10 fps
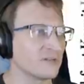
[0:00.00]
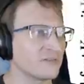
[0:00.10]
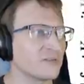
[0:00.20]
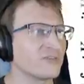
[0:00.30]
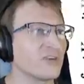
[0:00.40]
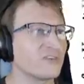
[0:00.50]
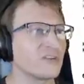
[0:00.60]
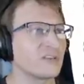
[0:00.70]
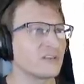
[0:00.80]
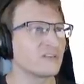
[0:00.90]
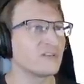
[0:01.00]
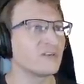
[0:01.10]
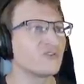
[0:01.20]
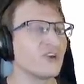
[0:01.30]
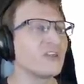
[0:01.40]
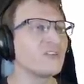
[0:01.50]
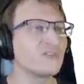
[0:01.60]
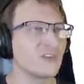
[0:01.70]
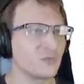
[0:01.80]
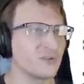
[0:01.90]
suggesting that CIG
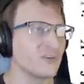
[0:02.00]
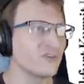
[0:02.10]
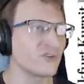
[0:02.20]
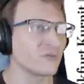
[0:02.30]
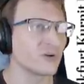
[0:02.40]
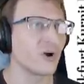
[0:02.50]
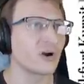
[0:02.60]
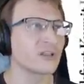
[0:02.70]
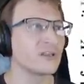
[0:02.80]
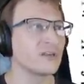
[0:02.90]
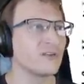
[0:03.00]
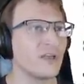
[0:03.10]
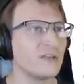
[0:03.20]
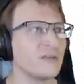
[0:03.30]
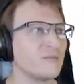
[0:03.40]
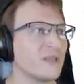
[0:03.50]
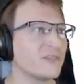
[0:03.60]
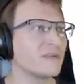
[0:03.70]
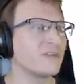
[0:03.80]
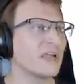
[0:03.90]
changed its position regarding the intended
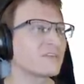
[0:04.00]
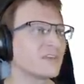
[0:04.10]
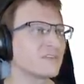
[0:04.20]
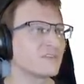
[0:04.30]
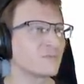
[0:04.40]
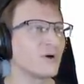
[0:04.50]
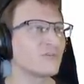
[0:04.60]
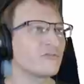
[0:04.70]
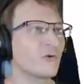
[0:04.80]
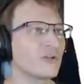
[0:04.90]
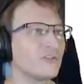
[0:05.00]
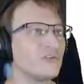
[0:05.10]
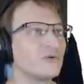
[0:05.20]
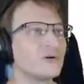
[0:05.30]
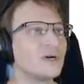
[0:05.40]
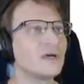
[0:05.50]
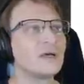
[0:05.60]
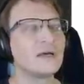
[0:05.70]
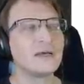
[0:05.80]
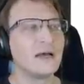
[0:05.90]
method of access to Squadron 42.
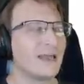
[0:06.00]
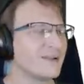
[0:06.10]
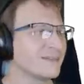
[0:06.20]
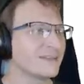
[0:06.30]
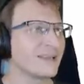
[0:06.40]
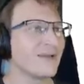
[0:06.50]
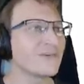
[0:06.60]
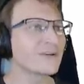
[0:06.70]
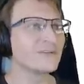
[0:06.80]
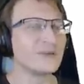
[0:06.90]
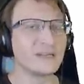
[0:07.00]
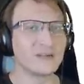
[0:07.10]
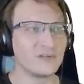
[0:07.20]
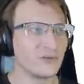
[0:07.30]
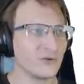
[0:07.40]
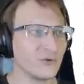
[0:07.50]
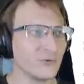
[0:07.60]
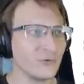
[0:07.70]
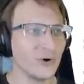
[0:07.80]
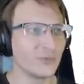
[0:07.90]
I don't think they ever committed
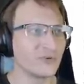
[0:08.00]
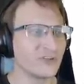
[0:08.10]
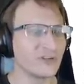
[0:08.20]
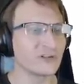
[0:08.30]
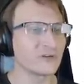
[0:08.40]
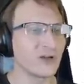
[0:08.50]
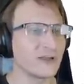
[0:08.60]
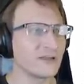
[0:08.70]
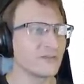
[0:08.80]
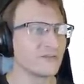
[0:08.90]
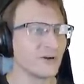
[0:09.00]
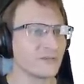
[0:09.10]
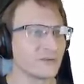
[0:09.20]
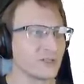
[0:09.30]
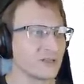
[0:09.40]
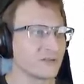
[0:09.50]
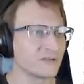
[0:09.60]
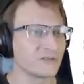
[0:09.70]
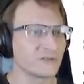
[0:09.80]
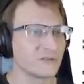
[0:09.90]
to a particular kind of, of
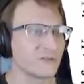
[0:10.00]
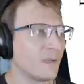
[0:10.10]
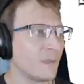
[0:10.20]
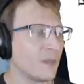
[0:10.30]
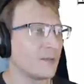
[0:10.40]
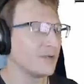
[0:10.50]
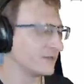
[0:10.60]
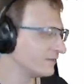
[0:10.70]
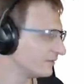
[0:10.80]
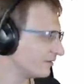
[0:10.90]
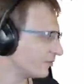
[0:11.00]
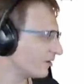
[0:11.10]
release. I mean, are, are